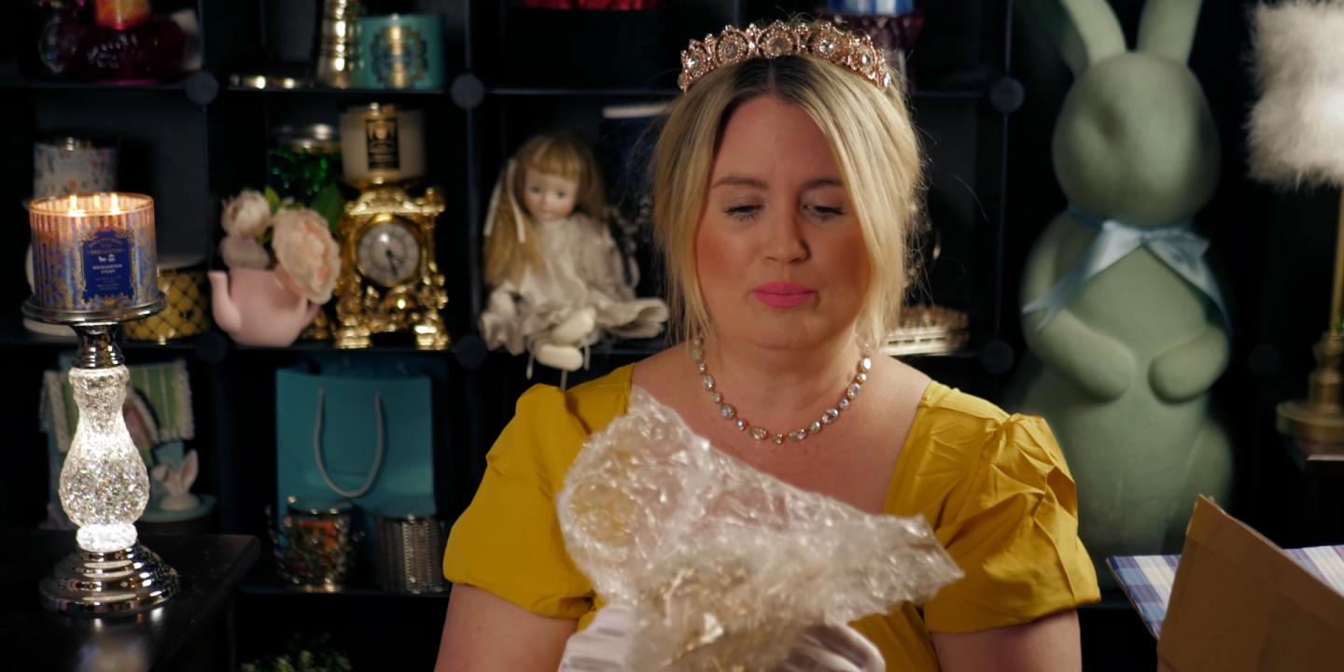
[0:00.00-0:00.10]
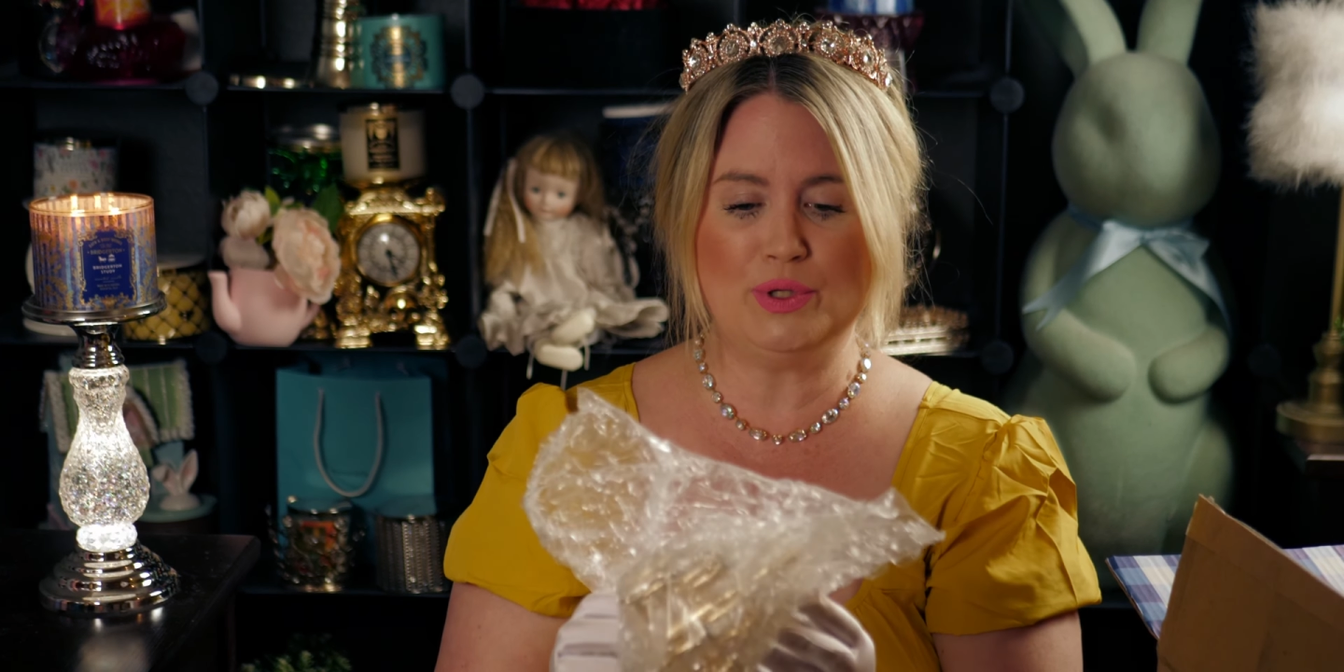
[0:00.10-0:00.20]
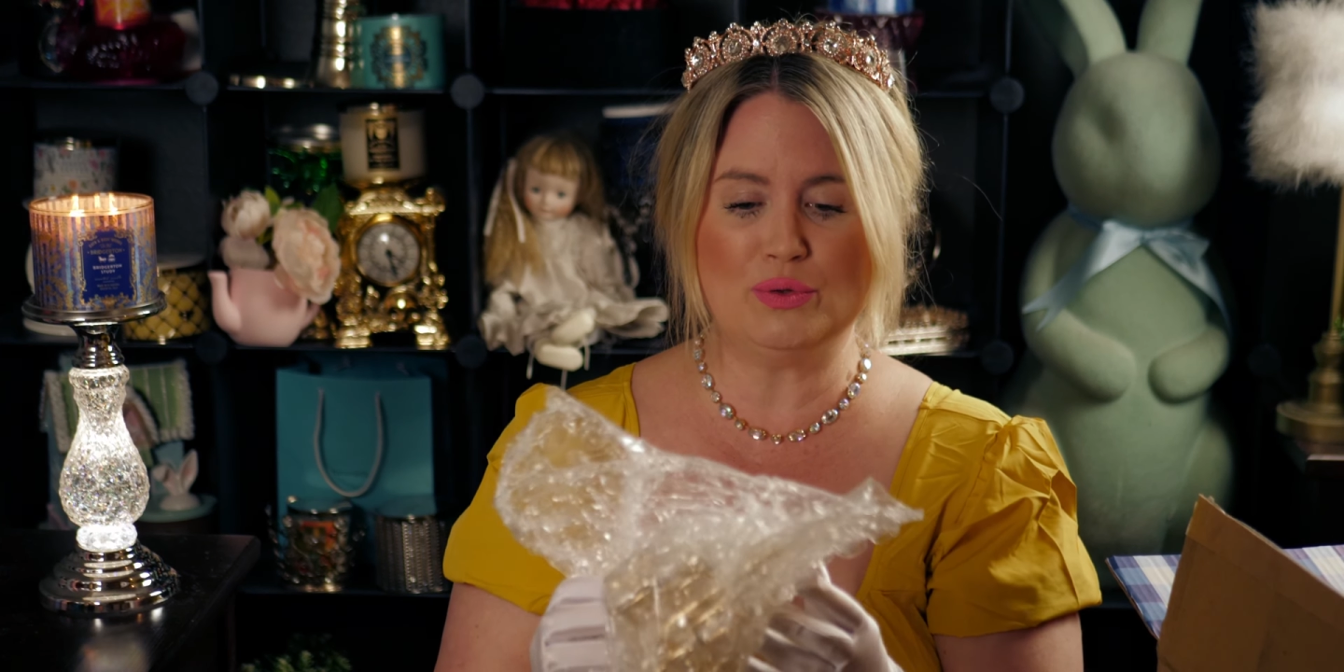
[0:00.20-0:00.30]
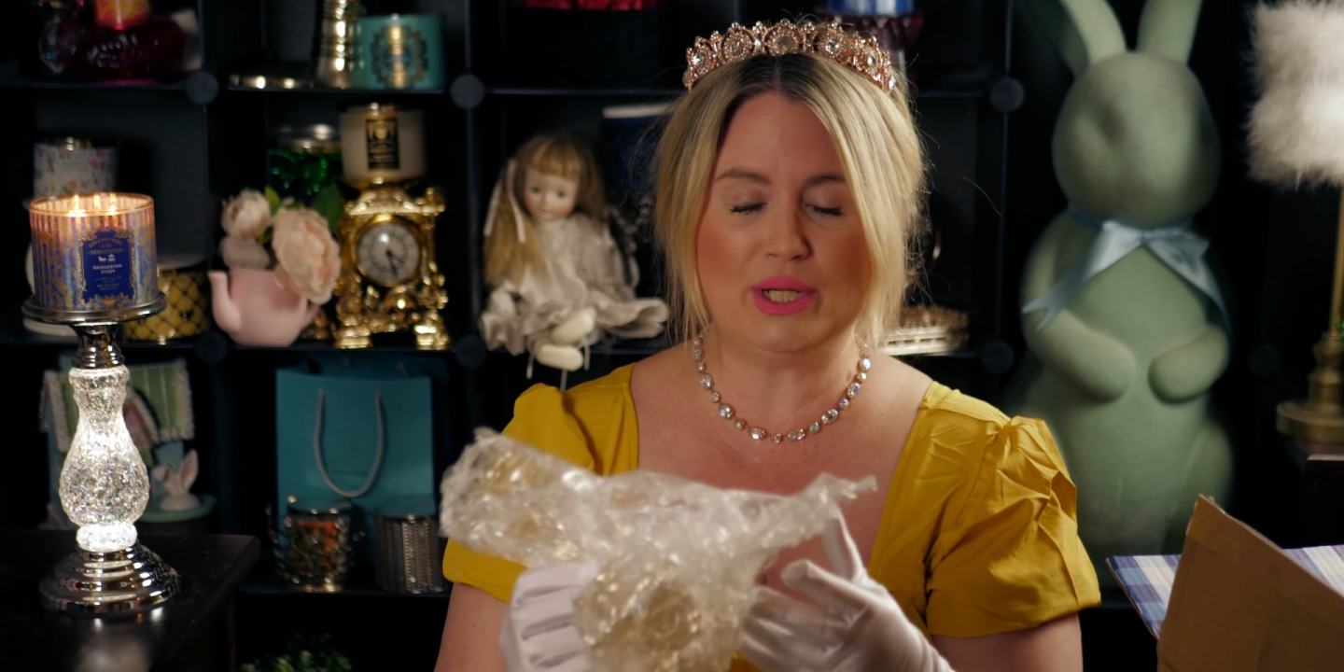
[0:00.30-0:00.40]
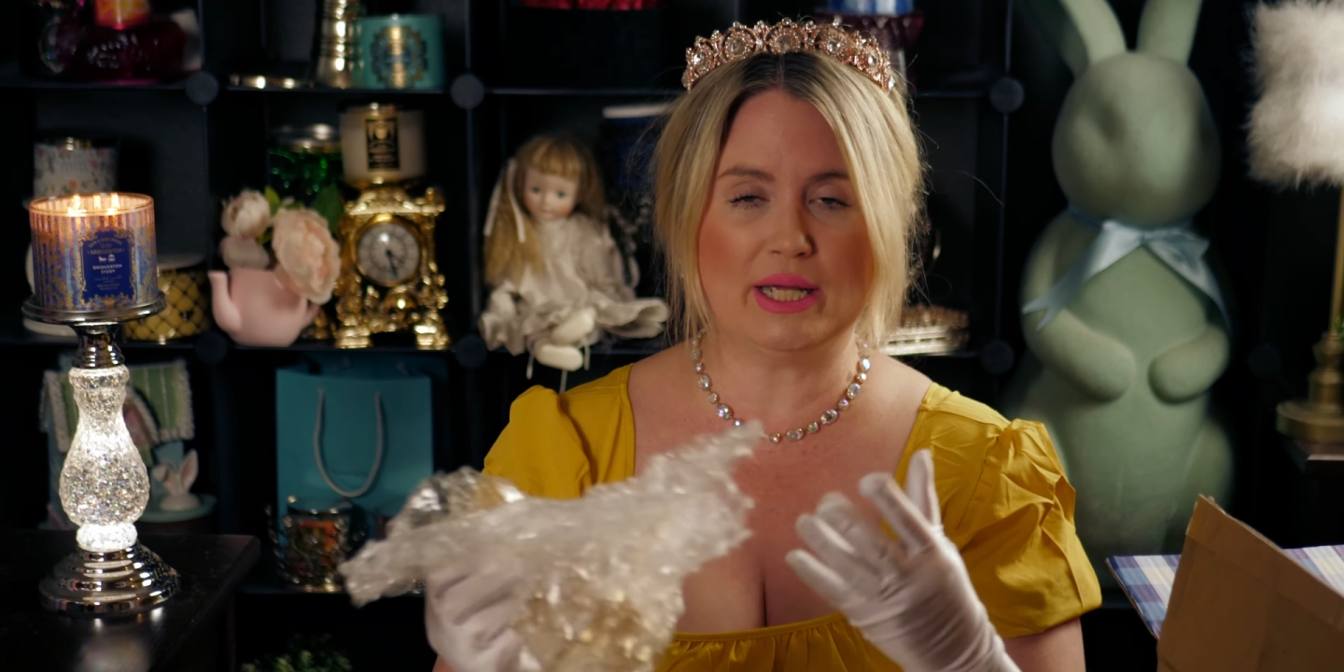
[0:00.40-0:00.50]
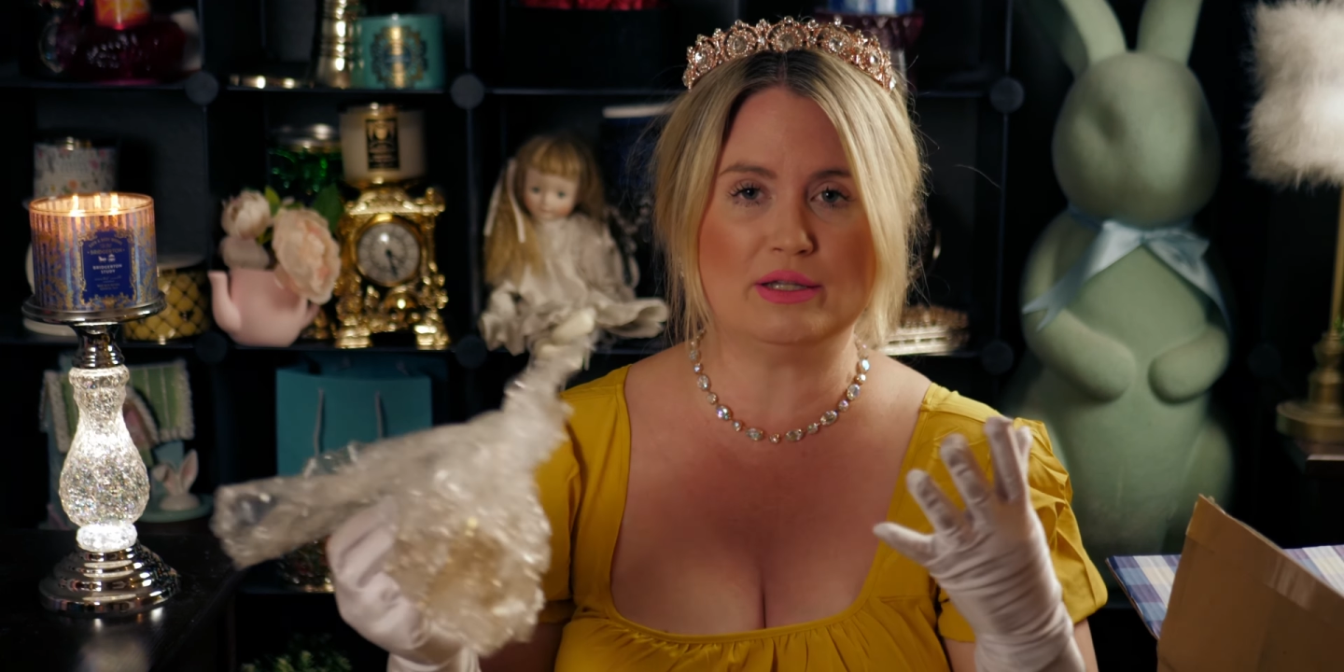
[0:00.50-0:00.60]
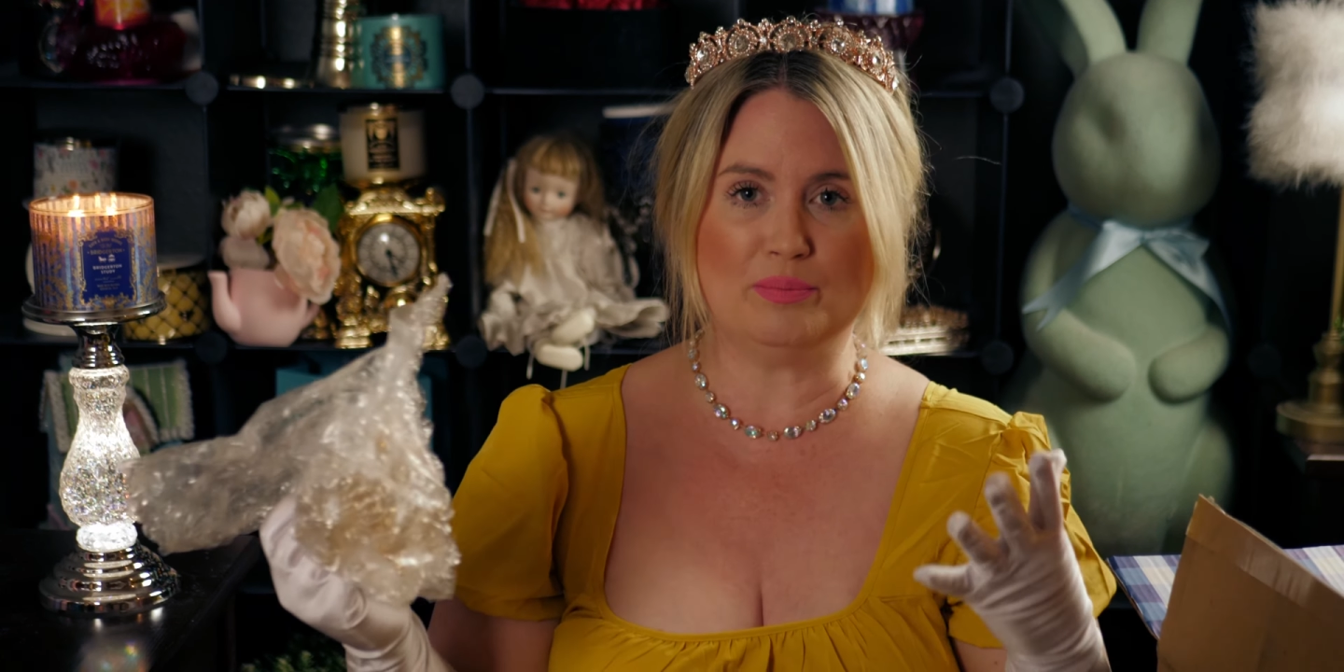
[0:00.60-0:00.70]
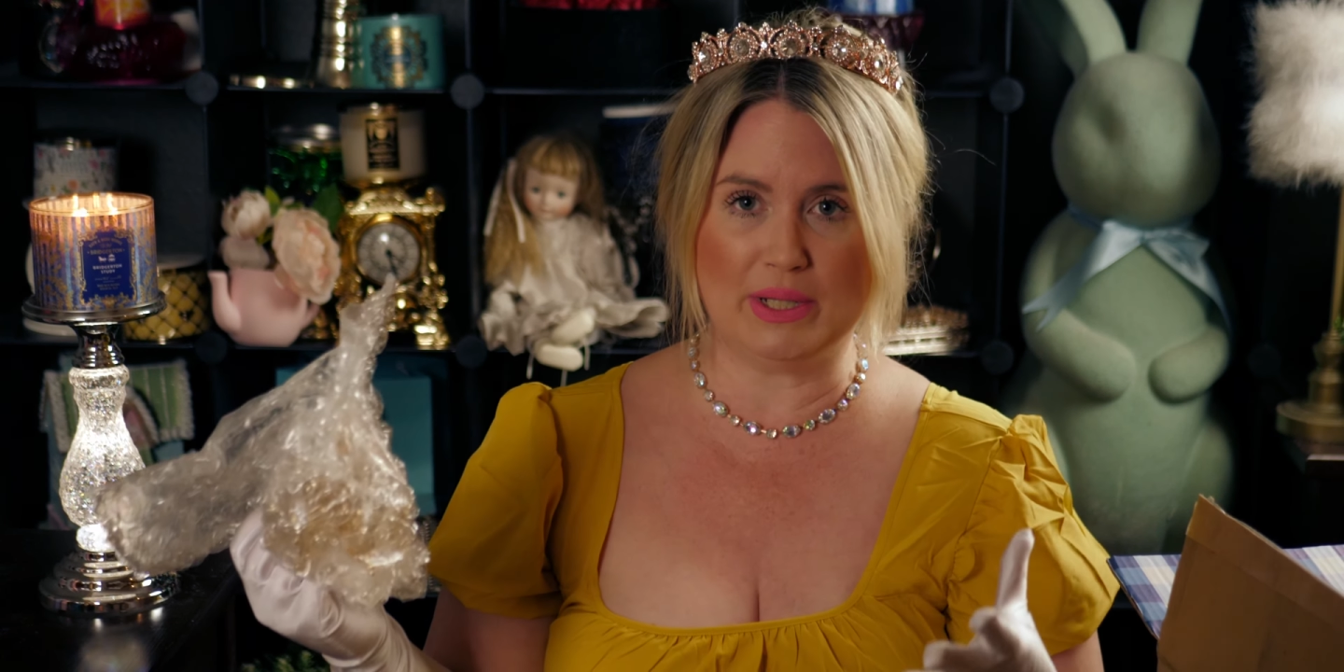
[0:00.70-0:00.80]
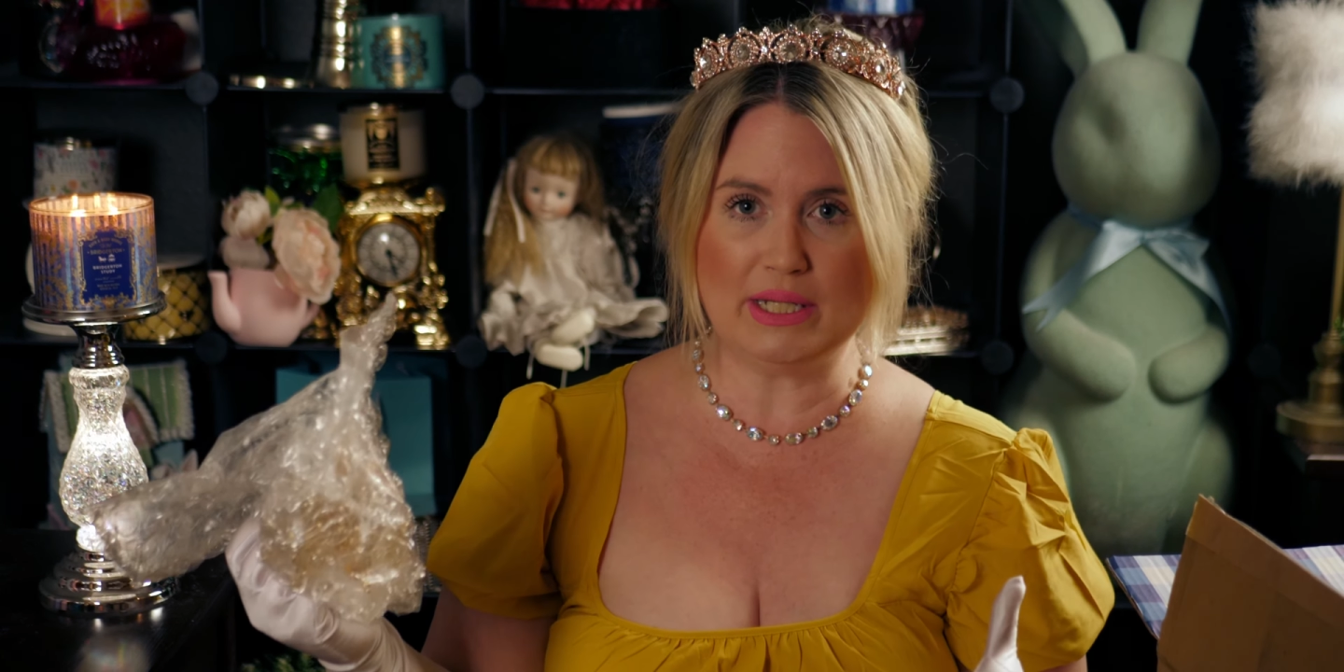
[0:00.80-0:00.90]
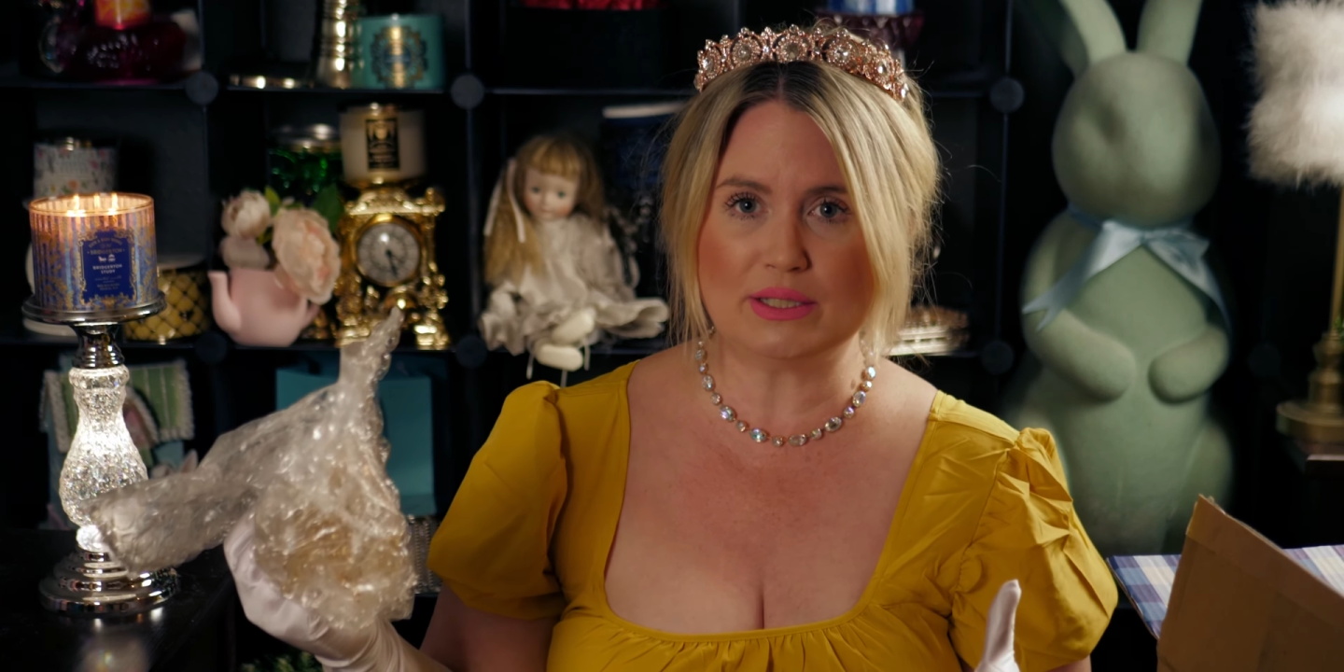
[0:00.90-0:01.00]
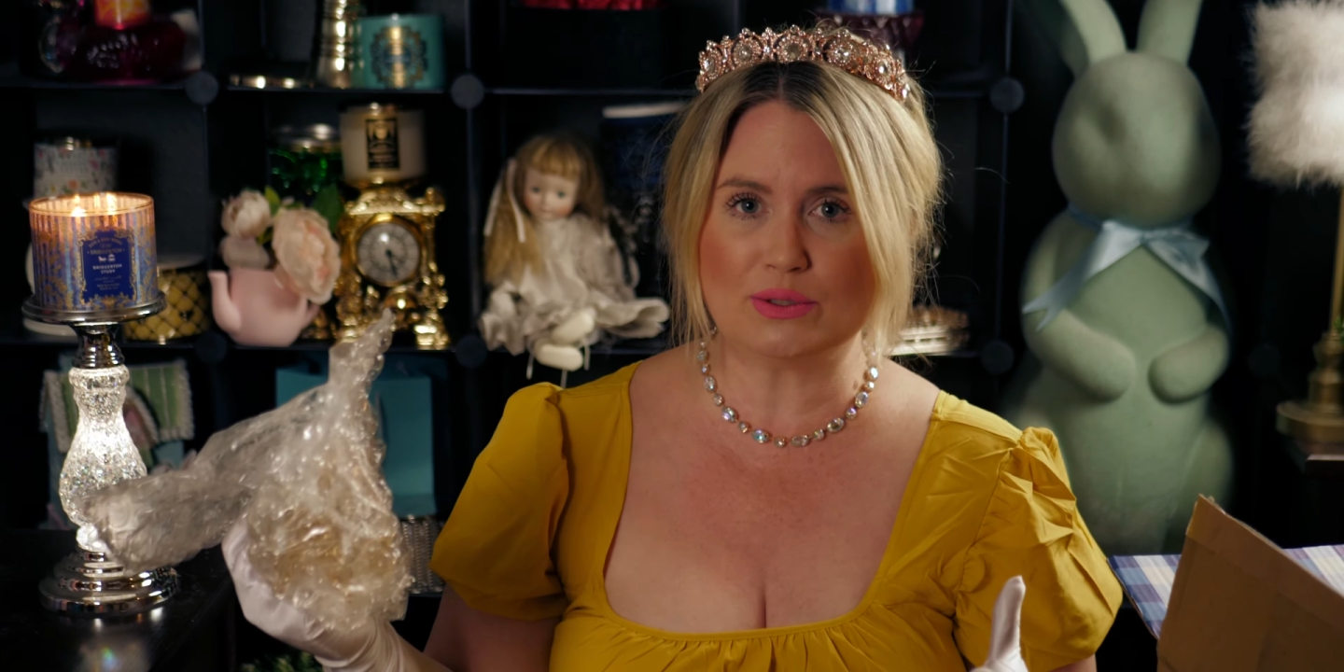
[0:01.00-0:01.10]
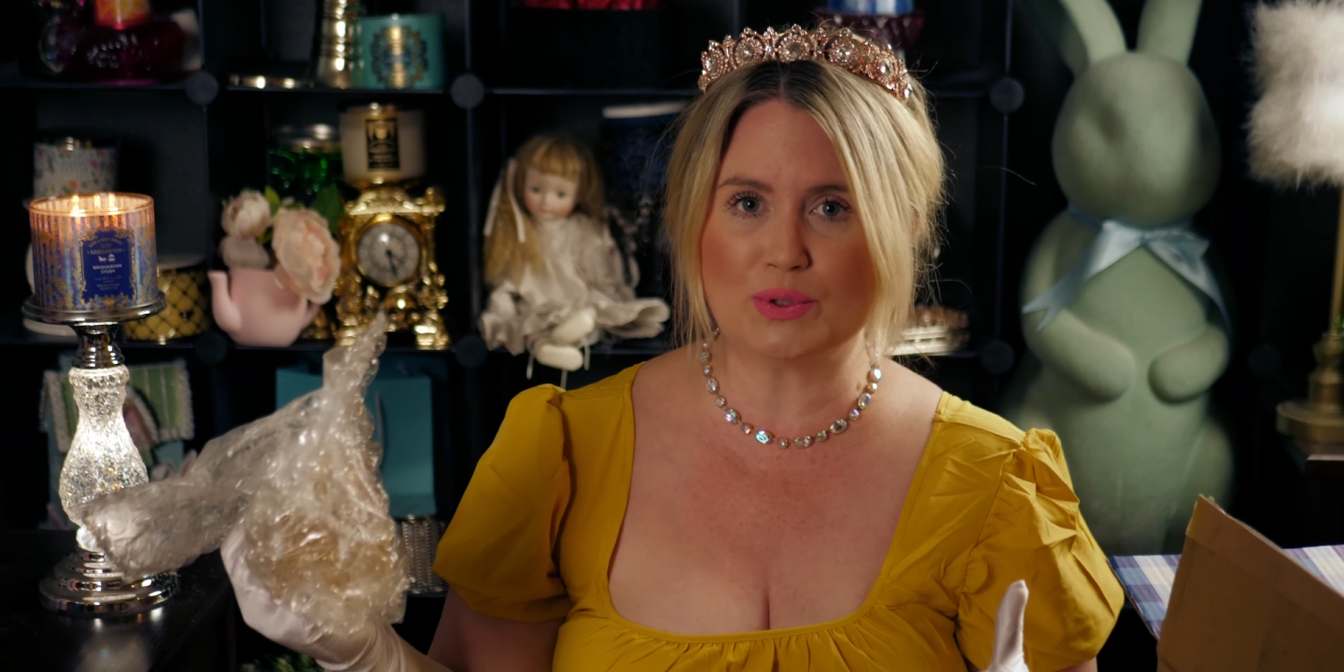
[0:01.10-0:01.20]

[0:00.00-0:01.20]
Beauty and the Beast,